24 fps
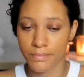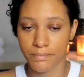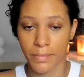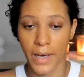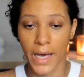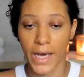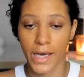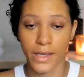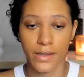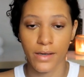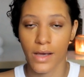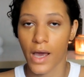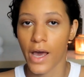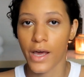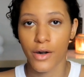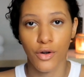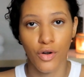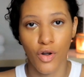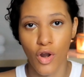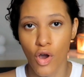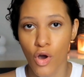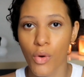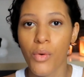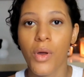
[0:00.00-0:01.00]
bad? I
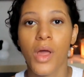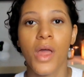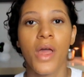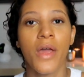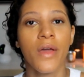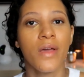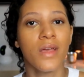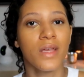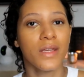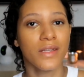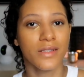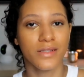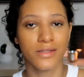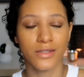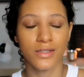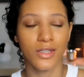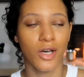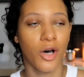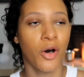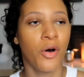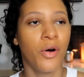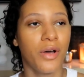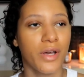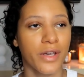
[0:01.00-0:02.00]
don't know.
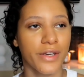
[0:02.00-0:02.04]
So